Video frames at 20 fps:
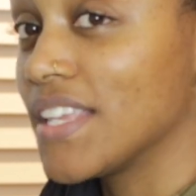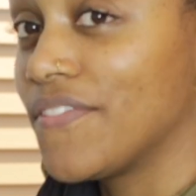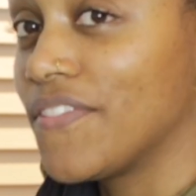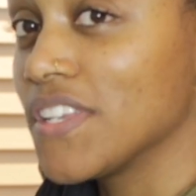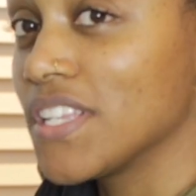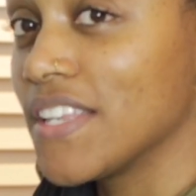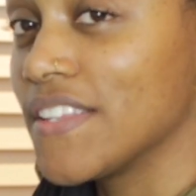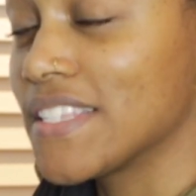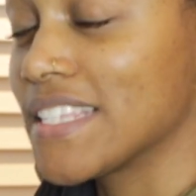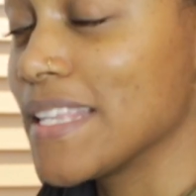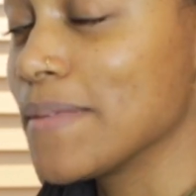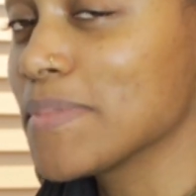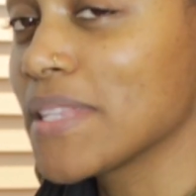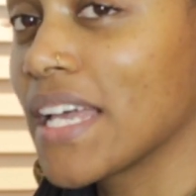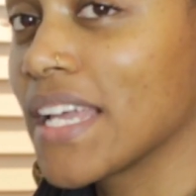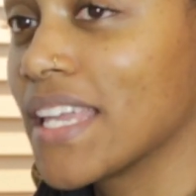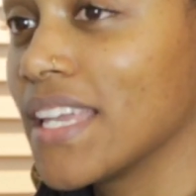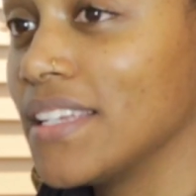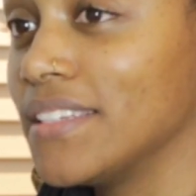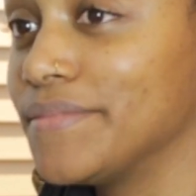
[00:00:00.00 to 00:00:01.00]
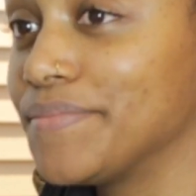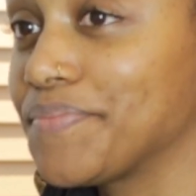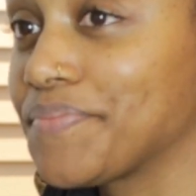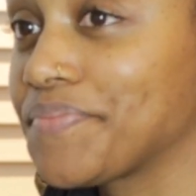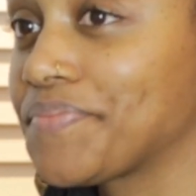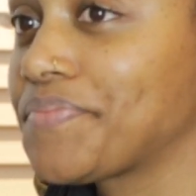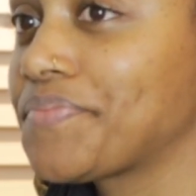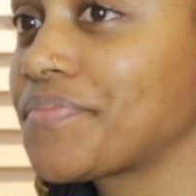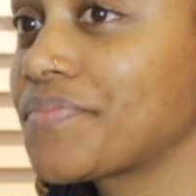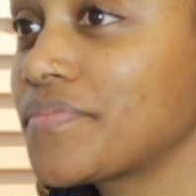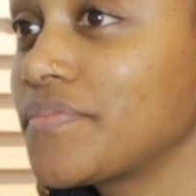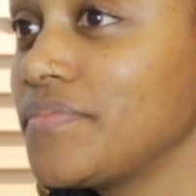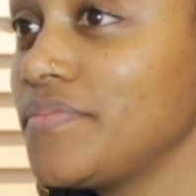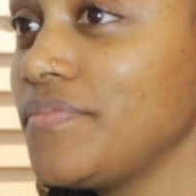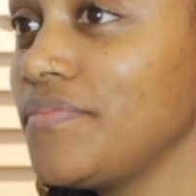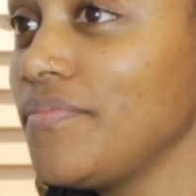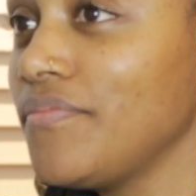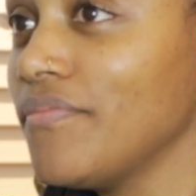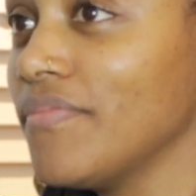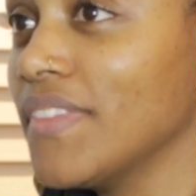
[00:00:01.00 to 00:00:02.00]
It seems like
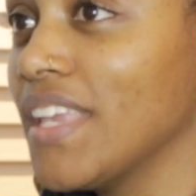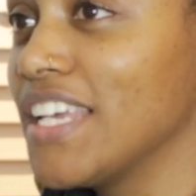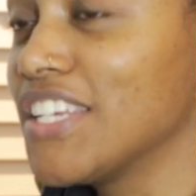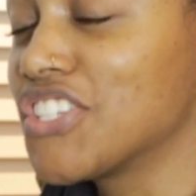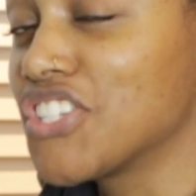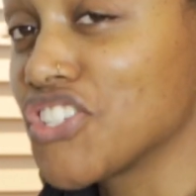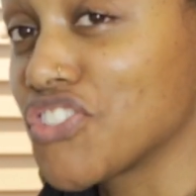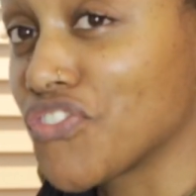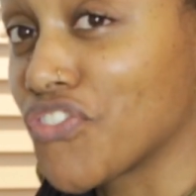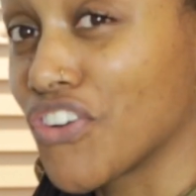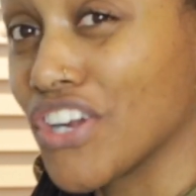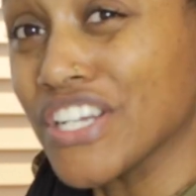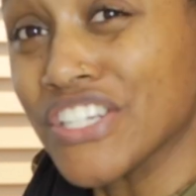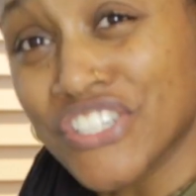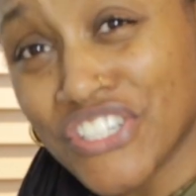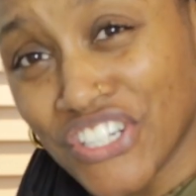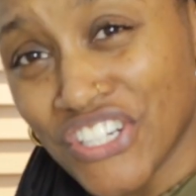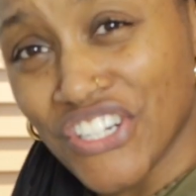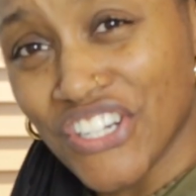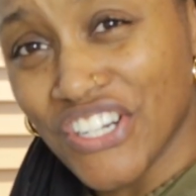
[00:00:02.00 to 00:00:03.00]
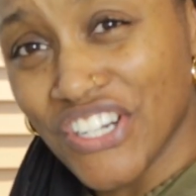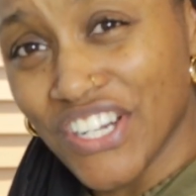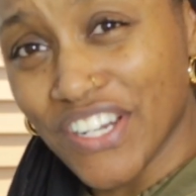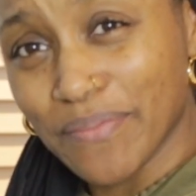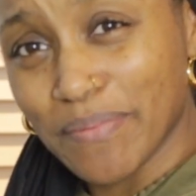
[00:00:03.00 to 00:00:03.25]
it's just fresher.